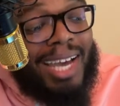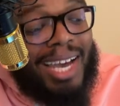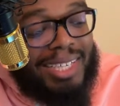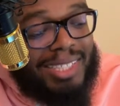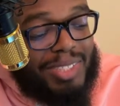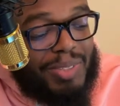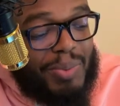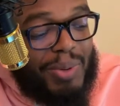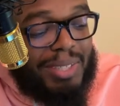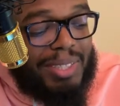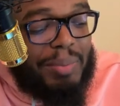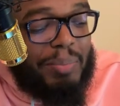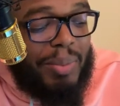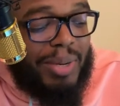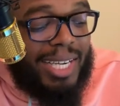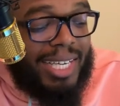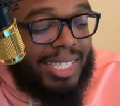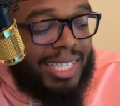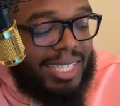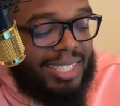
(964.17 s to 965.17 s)
I just wanted to
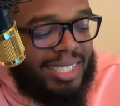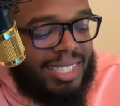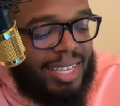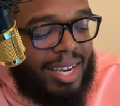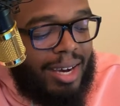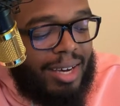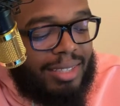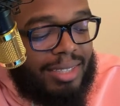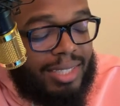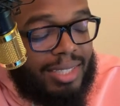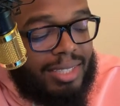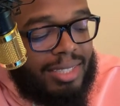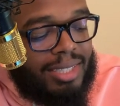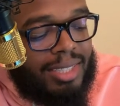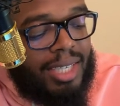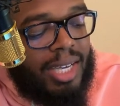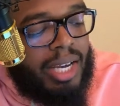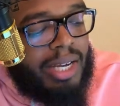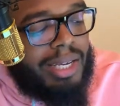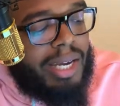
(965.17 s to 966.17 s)
bring that to y'all attention.